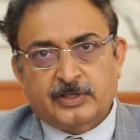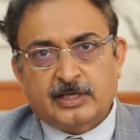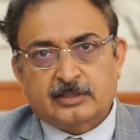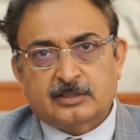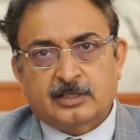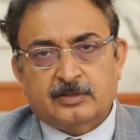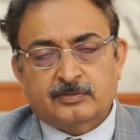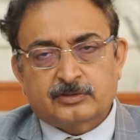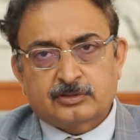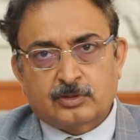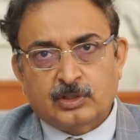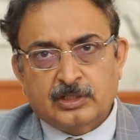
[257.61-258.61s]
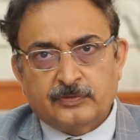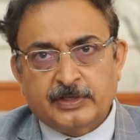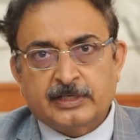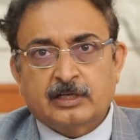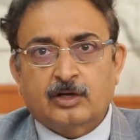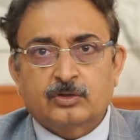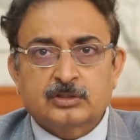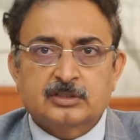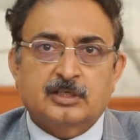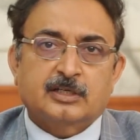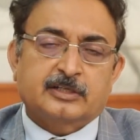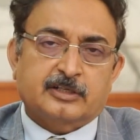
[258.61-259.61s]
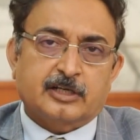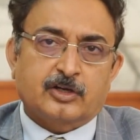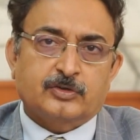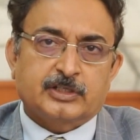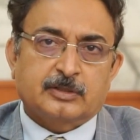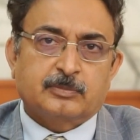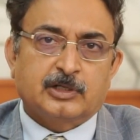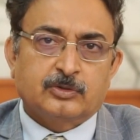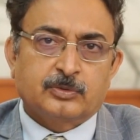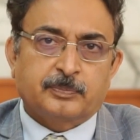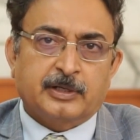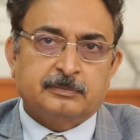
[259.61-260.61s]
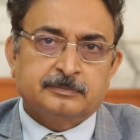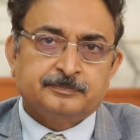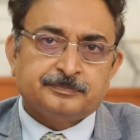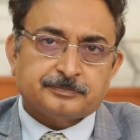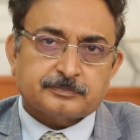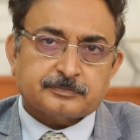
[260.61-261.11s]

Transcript: We had then slowly weaned out the intra balloon pump